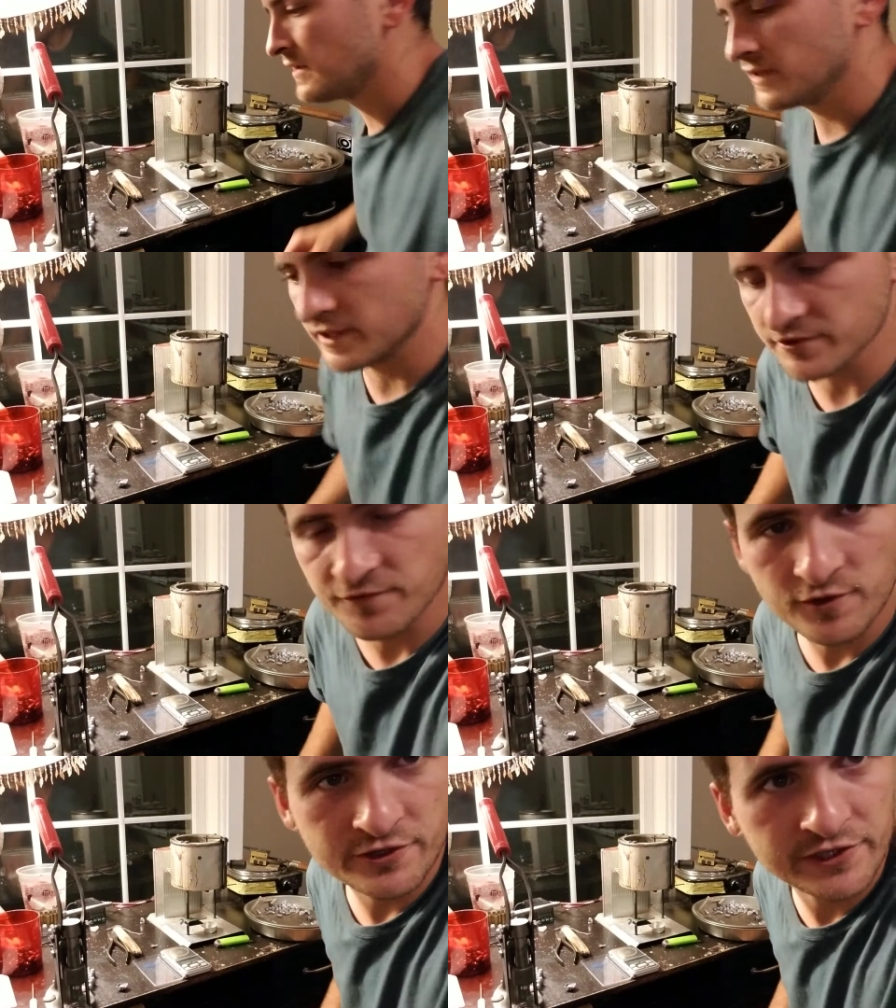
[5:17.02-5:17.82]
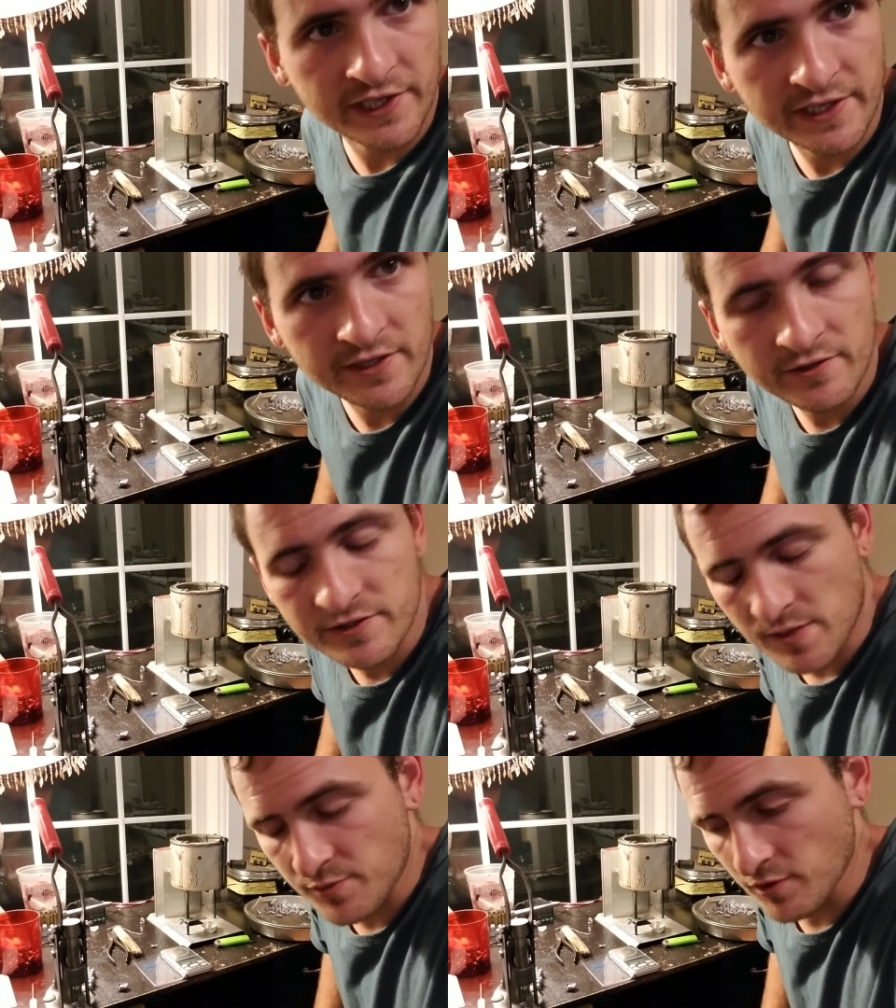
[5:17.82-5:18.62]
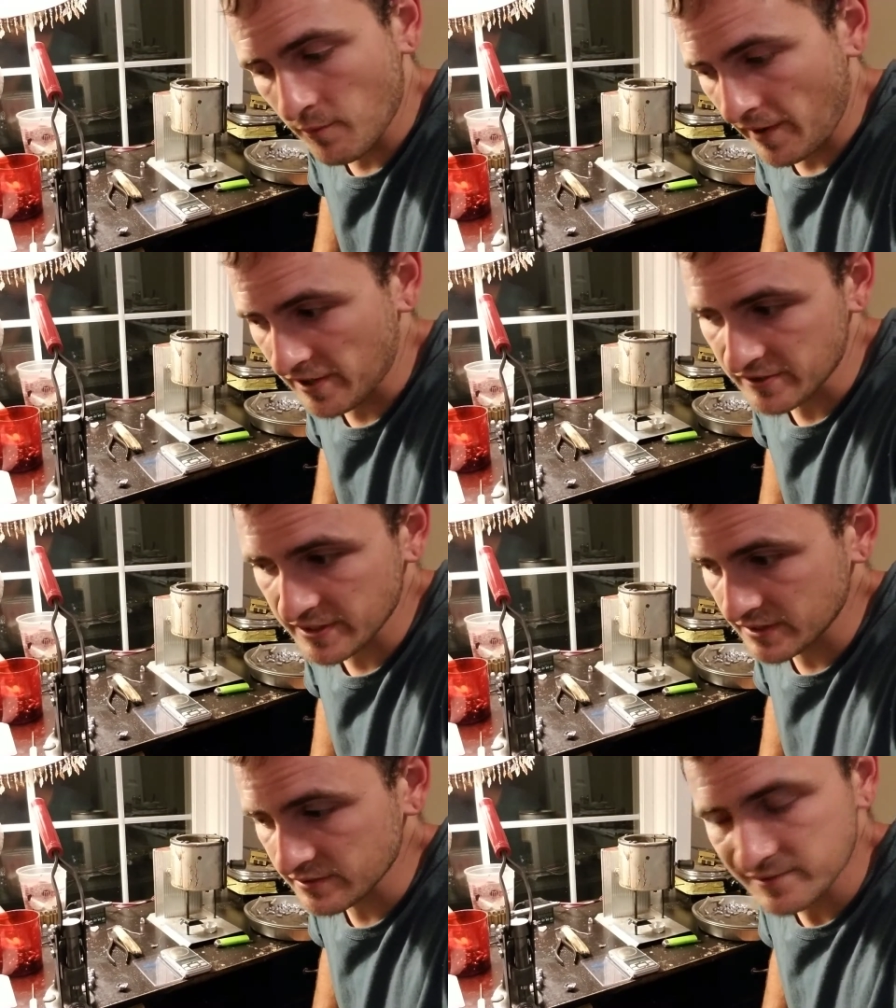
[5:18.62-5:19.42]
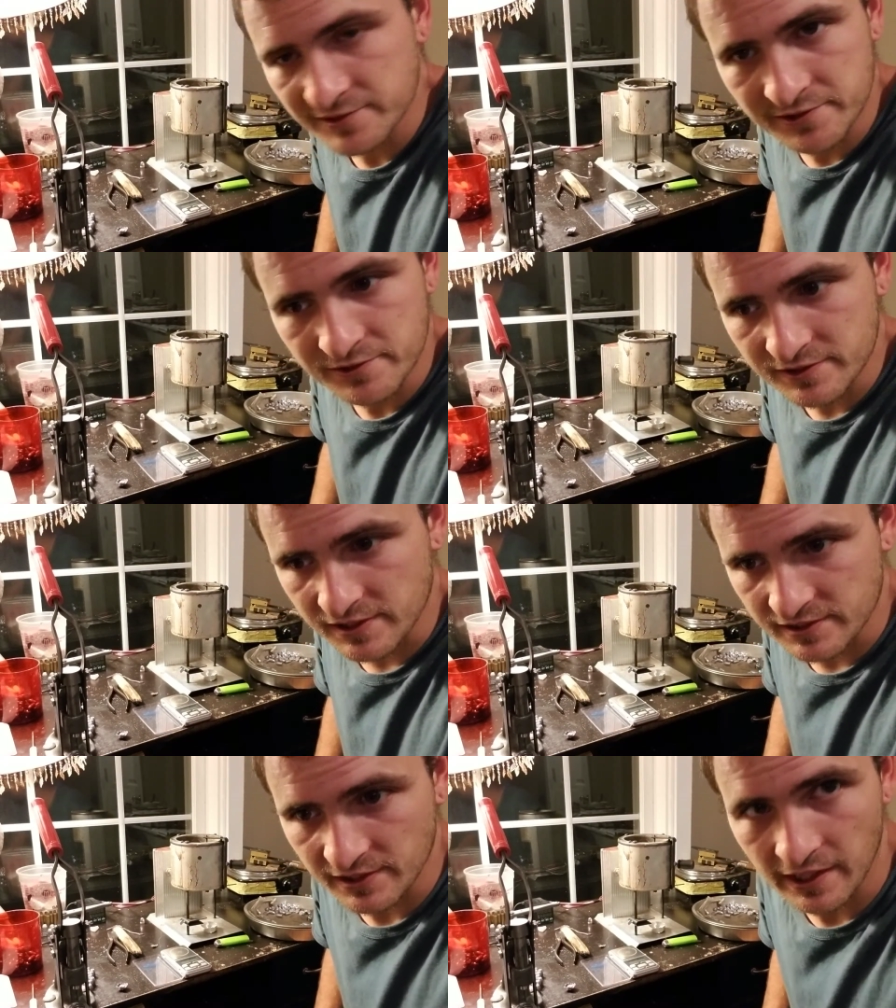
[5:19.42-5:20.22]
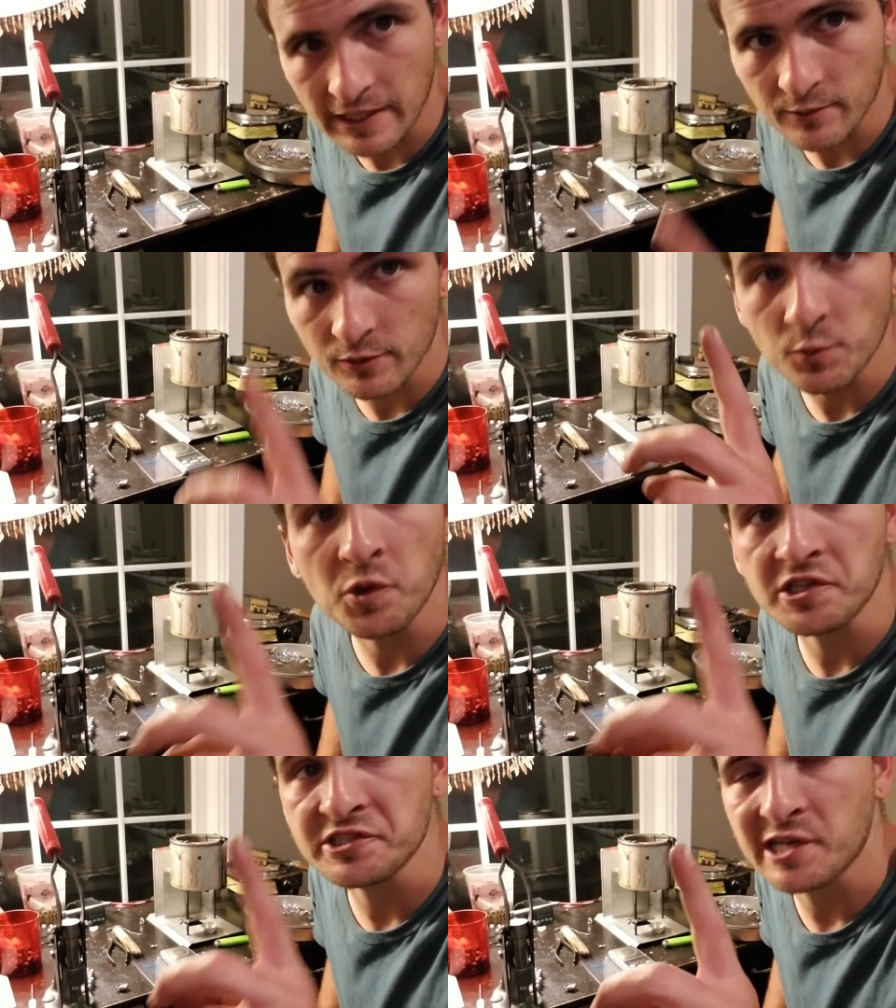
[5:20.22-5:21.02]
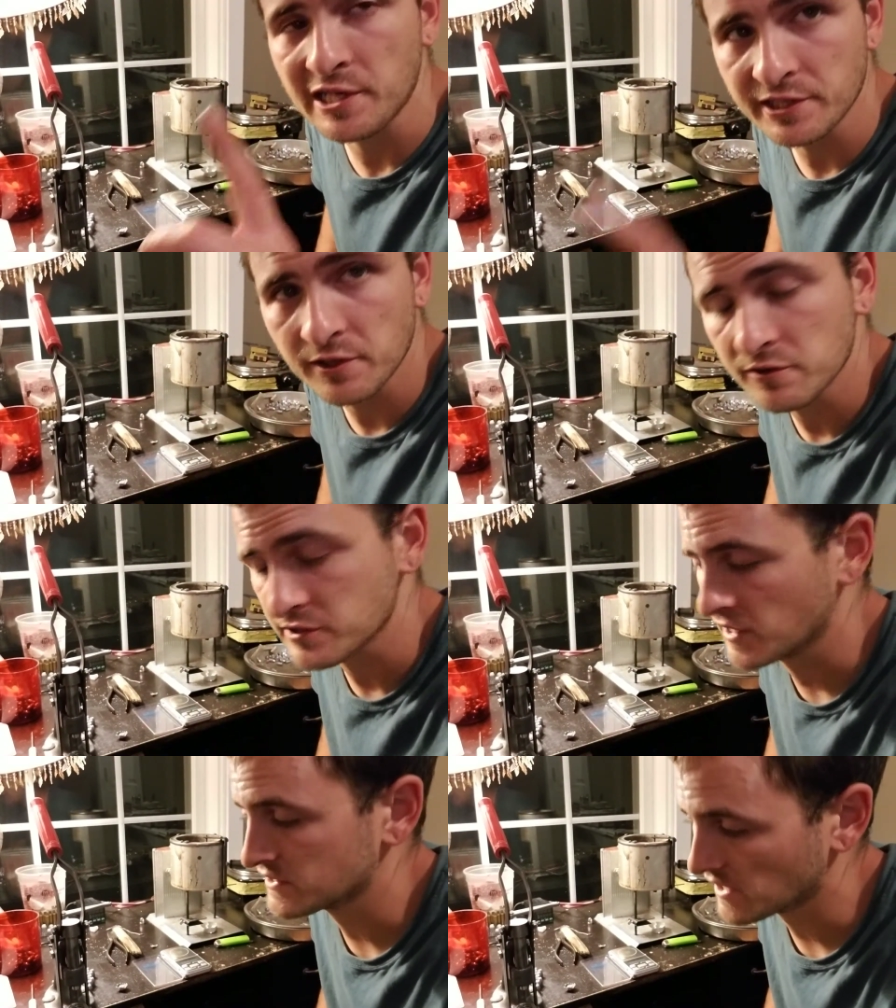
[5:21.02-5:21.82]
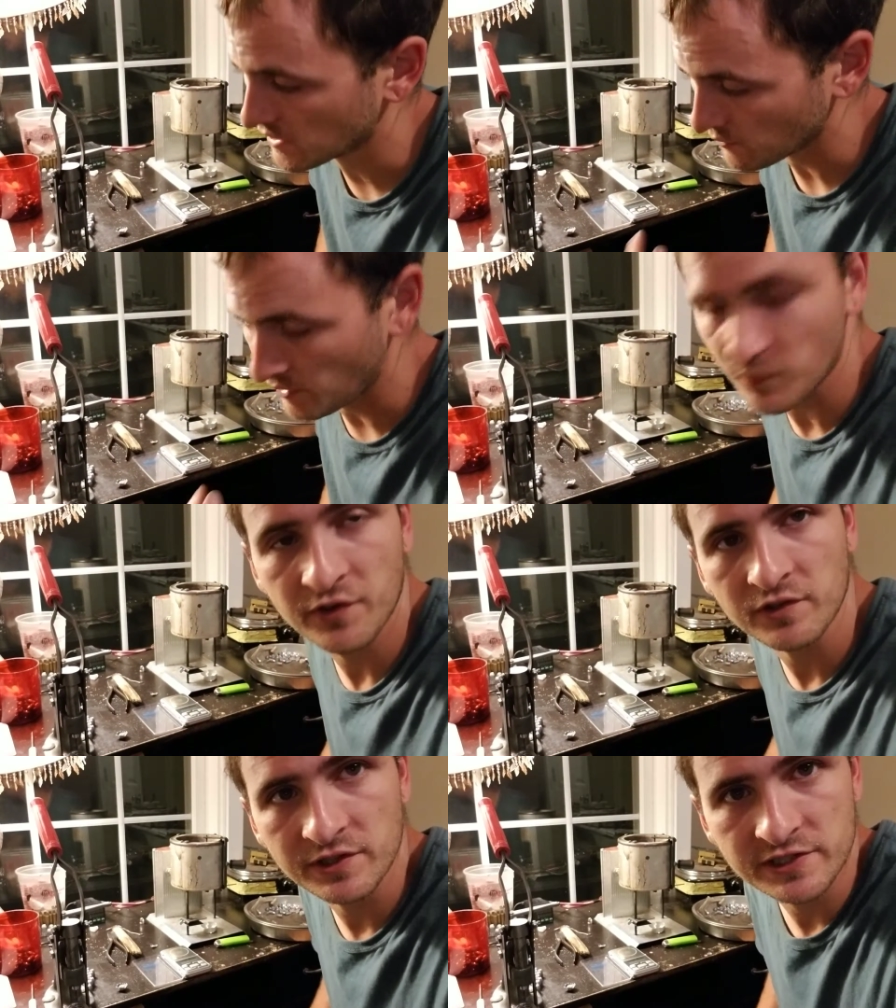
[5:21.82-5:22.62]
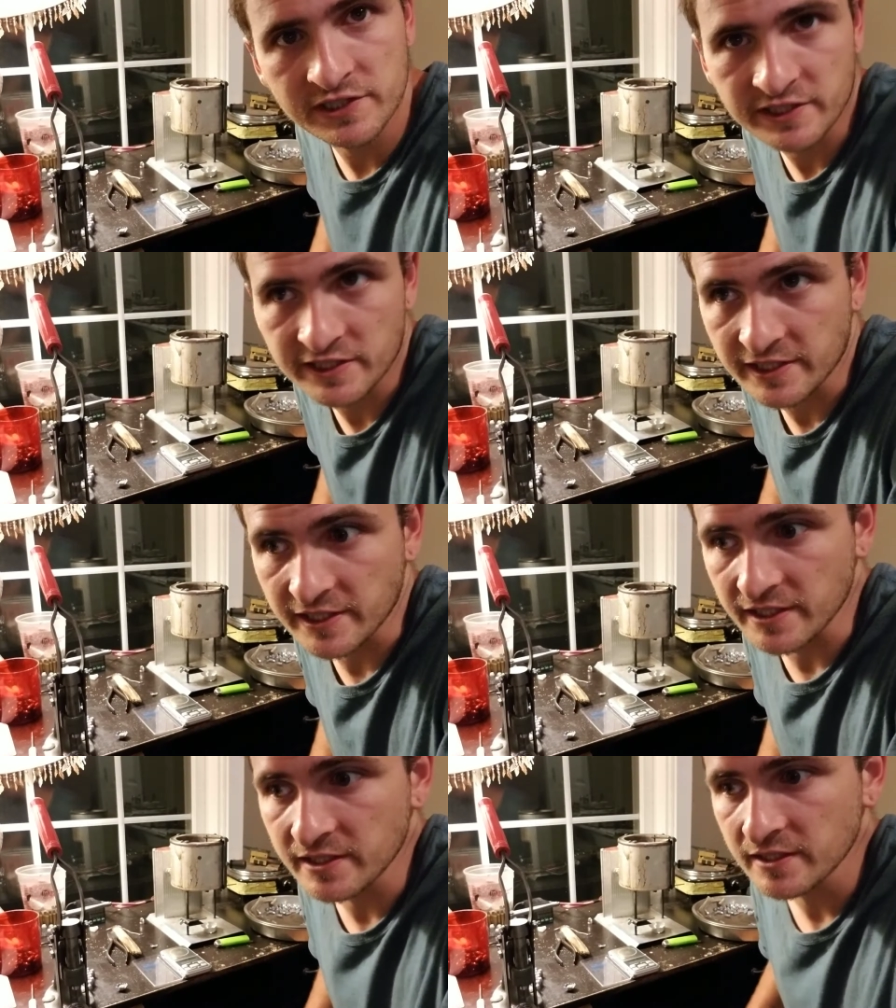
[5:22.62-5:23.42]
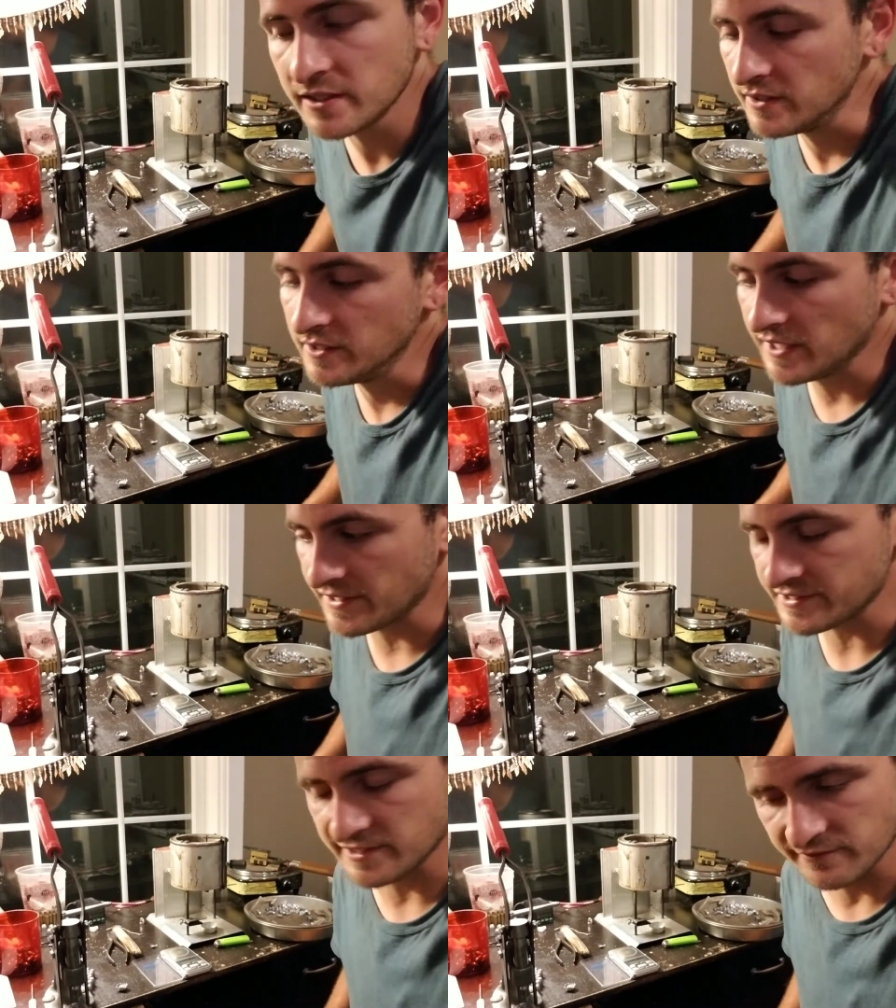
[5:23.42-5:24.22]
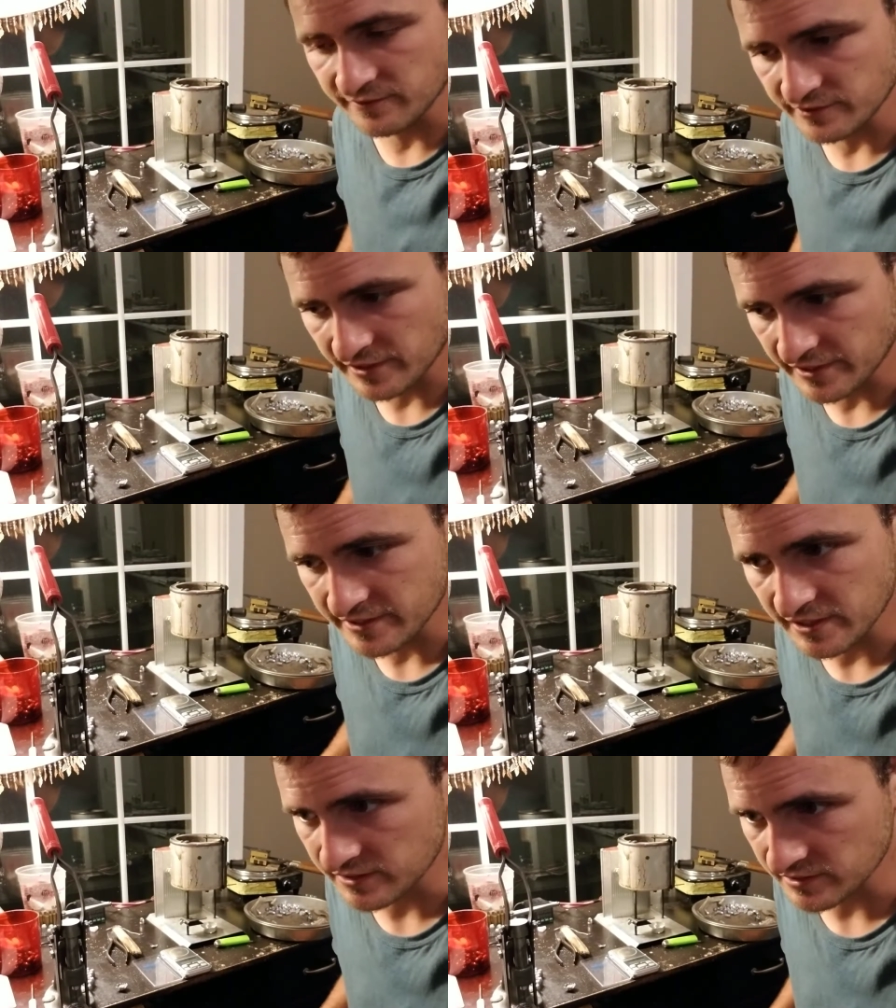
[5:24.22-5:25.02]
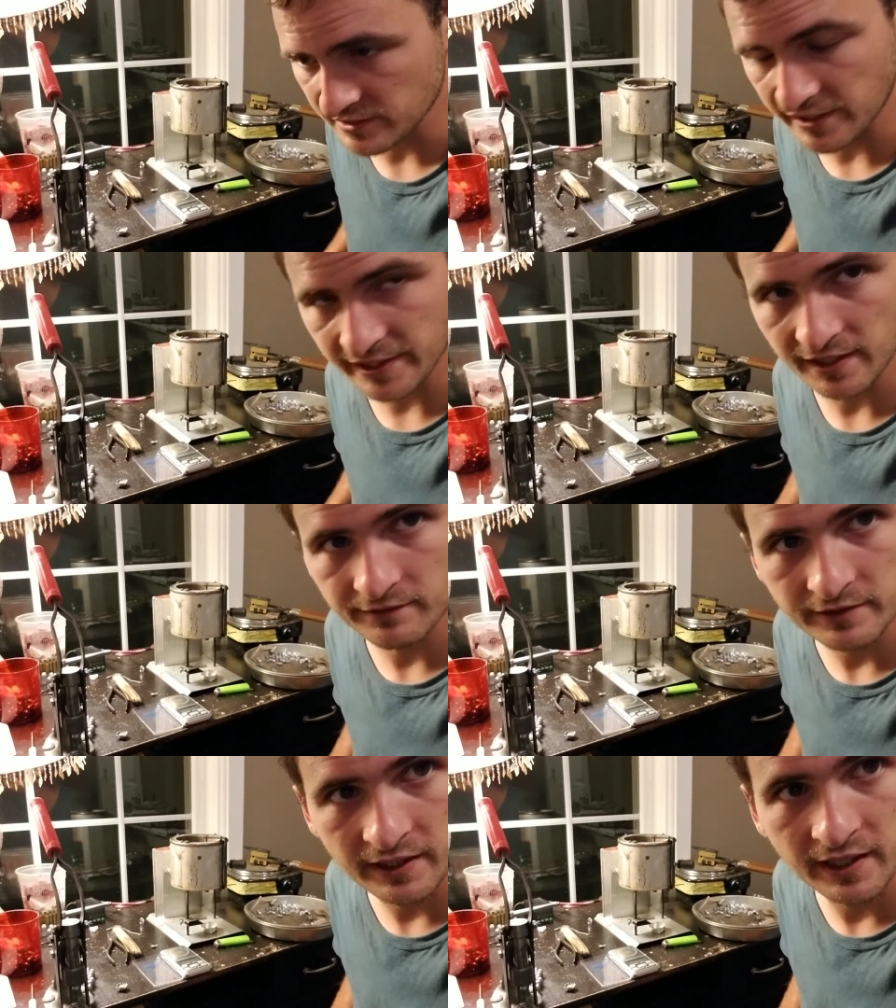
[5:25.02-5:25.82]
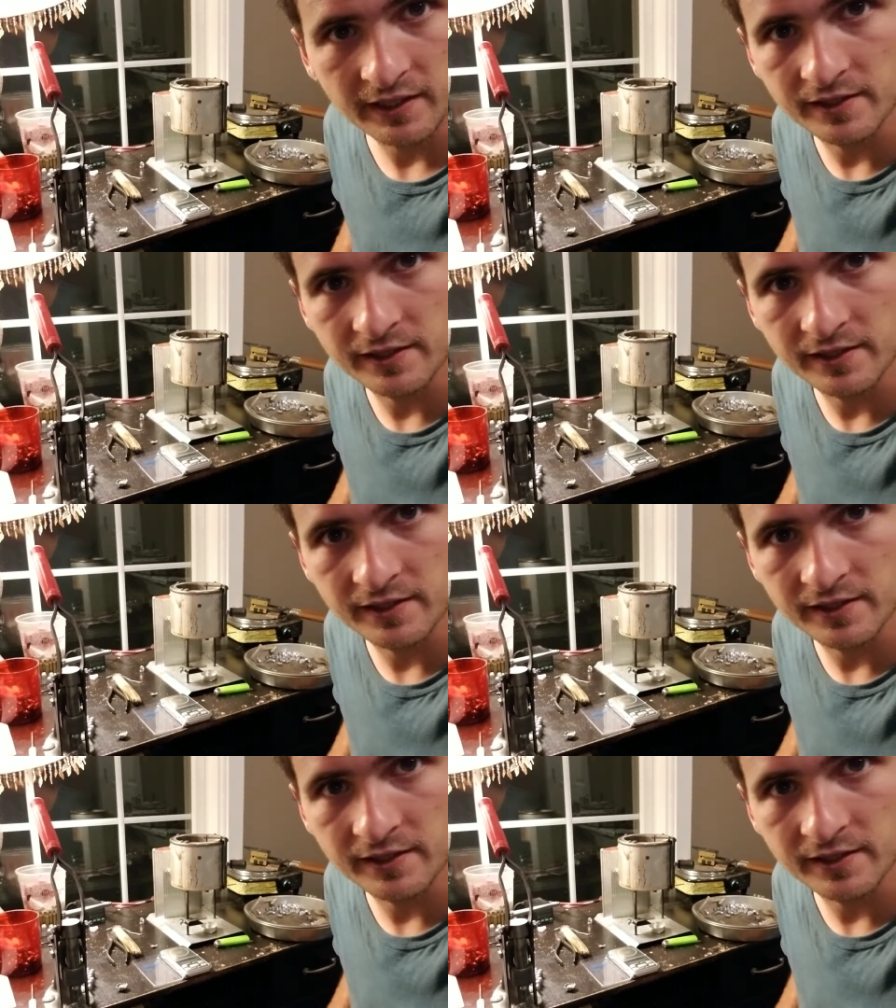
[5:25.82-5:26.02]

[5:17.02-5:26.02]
and as far as leading goes, I pulled the barrel down and there's no signs of leading with one shot though. So that's kind of why I went around the 16 and see if there's any signs of leading after that.